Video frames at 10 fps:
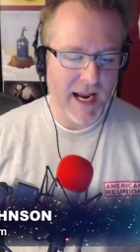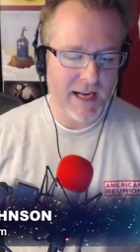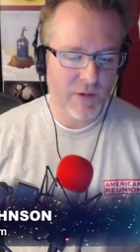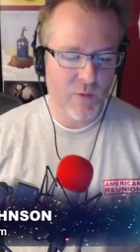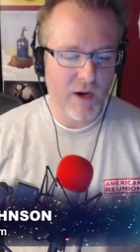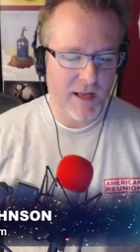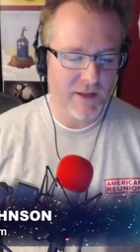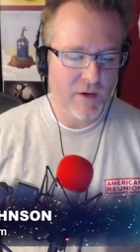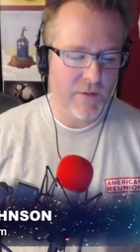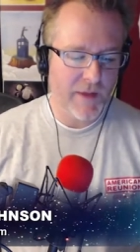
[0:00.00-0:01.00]
a uh,
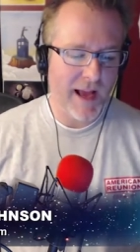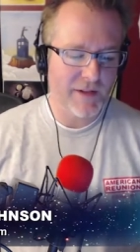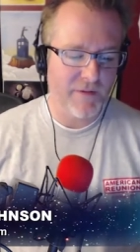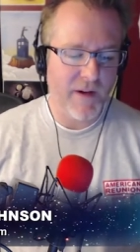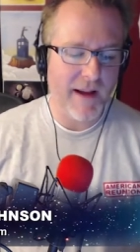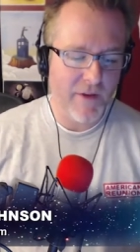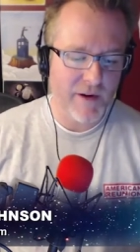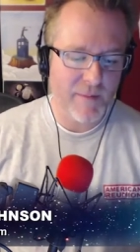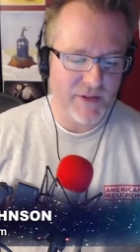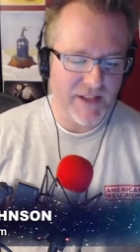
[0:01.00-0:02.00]

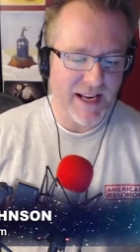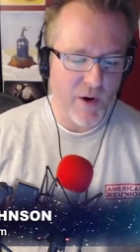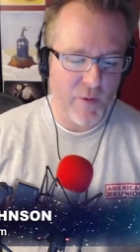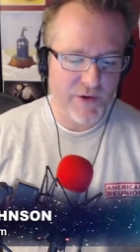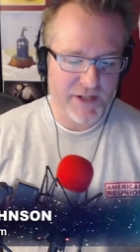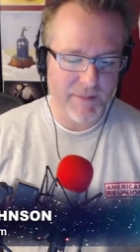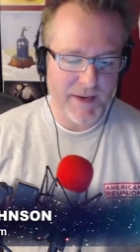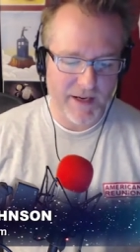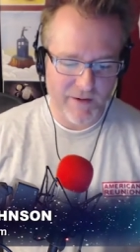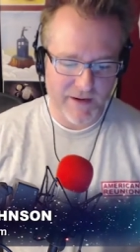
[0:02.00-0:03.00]
2,500 percent ownership
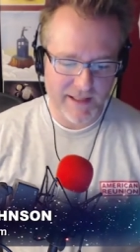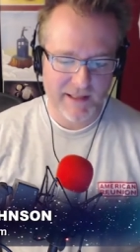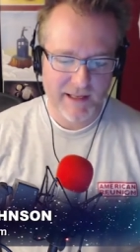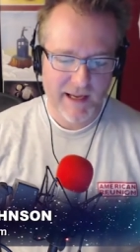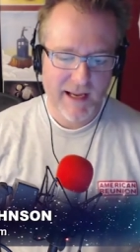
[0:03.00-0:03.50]
increase.